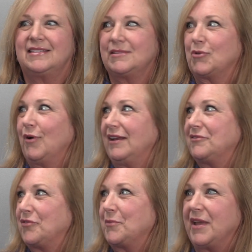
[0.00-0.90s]
is some great
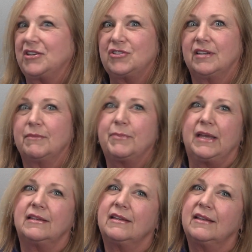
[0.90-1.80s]
information,
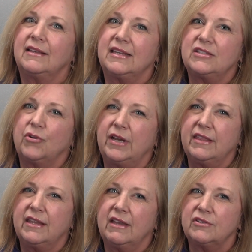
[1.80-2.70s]
but is there
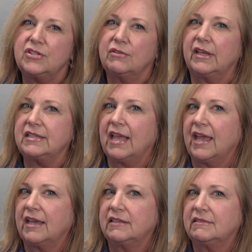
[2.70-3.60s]
anything else you'd like to
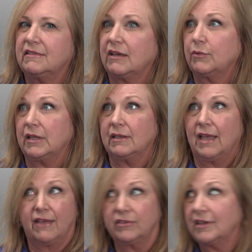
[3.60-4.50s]
add that we
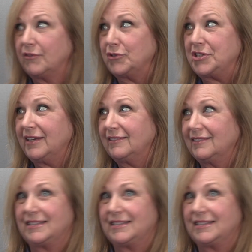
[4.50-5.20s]
haven't covered yet?